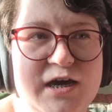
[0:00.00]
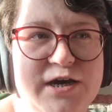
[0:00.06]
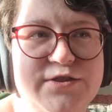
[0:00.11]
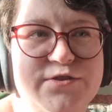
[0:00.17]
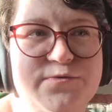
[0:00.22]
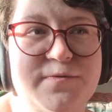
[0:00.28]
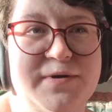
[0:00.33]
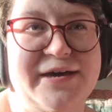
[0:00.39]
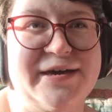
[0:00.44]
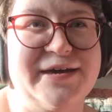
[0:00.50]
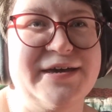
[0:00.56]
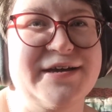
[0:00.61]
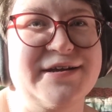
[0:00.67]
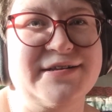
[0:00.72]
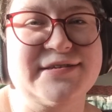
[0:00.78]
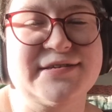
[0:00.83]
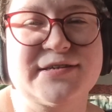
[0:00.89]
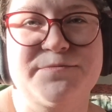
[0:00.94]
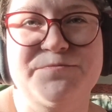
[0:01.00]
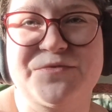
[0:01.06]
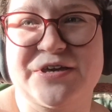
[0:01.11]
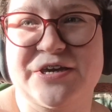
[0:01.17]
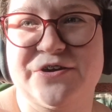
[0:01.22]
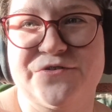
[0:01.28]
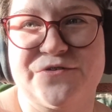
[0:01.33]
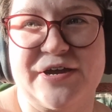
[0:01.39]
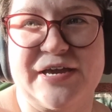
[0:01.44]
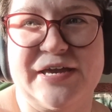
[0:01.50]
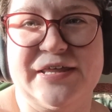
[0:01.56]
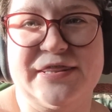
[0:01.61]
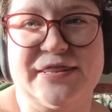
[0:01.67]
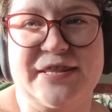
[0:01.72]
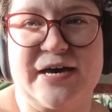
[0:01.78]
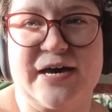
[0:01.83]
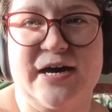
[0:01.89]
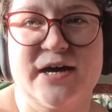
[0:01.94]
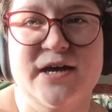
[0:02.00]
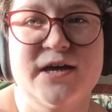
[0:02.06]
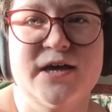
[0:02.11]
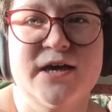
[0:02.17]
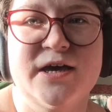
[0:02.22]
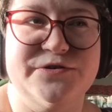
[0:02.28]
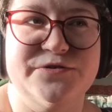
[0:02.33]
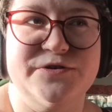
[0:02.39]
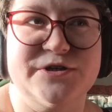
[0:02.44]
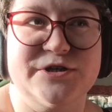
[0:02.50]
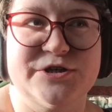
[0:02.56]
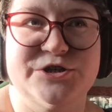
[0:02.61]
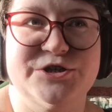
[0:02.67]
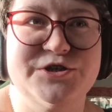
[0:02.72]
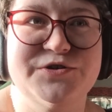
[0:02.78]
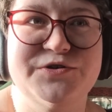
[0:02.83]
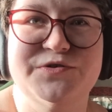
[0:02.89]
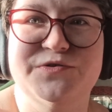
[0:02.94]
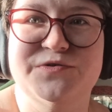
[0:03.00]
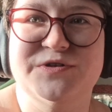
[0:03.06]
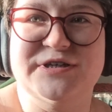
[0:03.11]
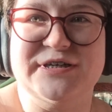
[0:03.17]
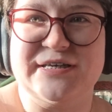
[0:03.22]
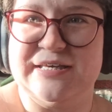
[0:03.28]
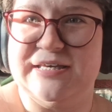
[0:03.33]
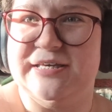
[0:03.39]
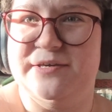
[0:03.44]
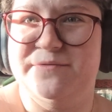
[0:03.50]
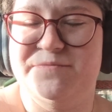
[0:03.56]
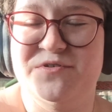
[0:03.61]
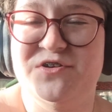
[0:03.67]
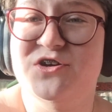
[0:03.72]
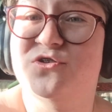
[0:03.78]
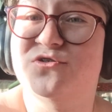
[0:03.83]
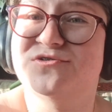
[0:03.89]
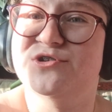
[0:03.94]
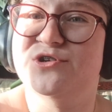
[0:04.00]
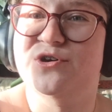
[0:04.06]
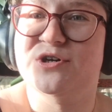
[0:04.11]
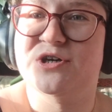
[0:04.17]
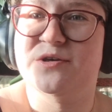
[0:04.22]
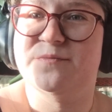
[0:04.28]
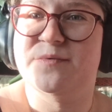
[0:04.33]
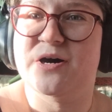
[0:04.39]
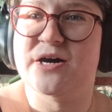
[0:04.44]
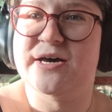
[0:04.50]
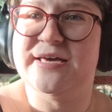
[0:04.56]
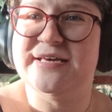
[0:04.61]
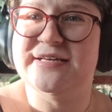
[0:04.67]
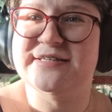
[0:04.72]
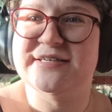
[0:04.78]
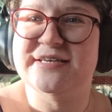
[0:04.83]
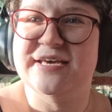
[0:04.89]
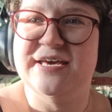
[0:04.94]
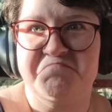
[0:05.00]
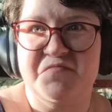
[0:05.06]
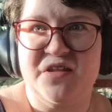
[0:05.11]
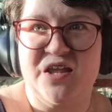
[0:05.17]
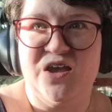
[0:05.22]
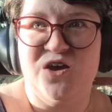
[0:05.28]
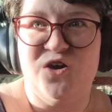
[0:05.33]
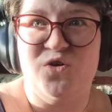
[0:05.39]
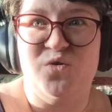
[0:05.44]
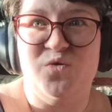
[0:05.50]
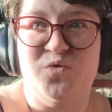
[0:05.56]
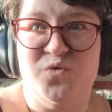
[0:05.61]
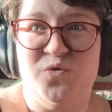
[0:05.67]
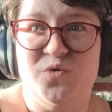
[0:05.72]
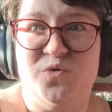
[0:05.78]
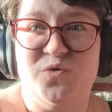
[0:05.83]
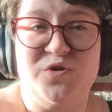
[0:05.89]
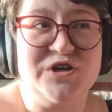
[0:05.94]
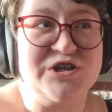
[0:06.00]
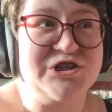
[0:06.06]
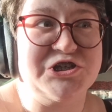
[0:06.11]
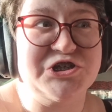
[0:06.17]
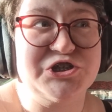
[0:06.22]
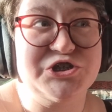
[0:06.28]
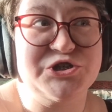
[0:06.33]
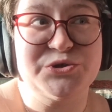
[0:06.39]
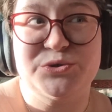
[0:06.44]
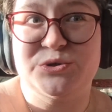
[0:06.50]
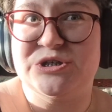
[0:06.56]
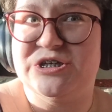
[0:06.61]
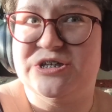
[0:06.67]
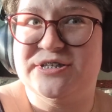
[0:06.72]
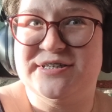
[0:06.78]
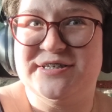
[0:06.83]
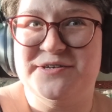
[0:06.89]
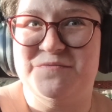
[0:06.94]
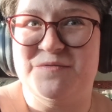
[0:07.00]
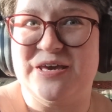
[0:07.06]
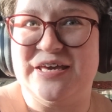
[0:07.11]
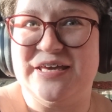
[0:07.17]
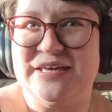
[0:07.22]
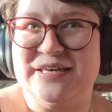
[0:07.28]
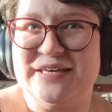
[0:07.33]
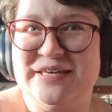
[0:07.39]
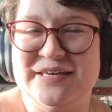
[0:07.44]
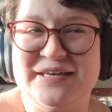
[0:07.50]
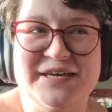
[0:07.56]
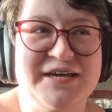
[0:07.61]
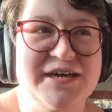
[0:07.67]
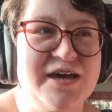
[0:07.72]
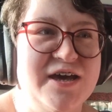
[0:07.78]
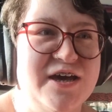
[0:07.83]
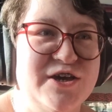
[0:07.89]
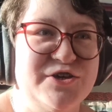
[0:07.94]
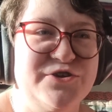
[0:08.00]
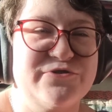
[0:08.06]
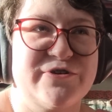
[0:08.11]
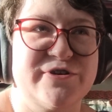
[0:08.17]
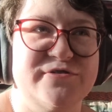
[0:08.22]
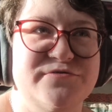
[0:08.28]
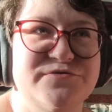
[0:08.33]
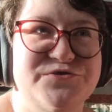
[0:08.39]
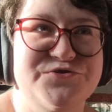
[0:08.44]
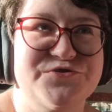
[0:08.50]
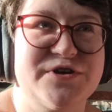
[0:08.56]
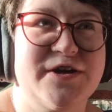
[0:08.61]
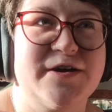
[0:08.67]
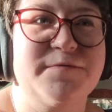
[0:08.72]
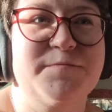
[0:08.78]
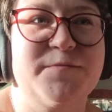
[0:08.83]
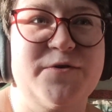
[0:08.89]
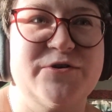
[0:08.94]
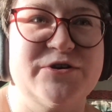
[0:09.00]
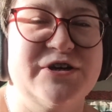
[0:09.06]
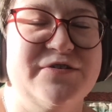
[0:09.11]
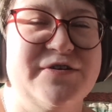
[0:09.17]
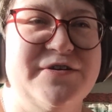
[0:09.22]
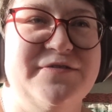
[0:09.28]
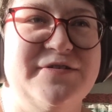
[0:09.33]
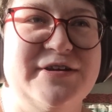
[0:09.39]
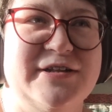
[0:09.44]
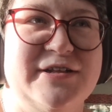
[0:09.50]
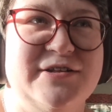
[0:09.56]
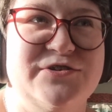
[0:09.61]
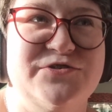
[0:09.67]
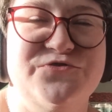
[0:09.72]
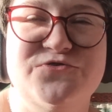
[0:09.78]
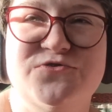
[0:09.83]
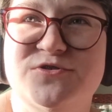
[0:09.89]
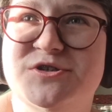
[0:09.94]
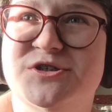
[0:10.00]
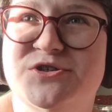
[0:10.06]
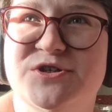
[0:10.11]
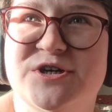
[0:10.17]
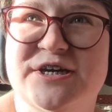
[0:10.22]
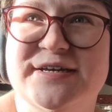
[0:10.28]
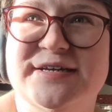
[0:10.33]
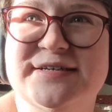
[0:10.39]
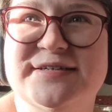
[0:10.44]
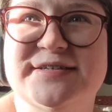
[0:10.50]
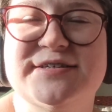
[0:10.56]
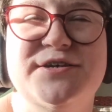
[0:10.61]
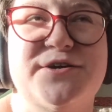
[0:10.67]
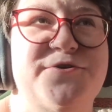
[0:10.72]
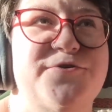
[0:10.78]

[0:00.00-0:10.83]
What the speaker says: Either way, it's something great that you can do to keep children occupied, or just use it to make your own trim or your own little drawstrings.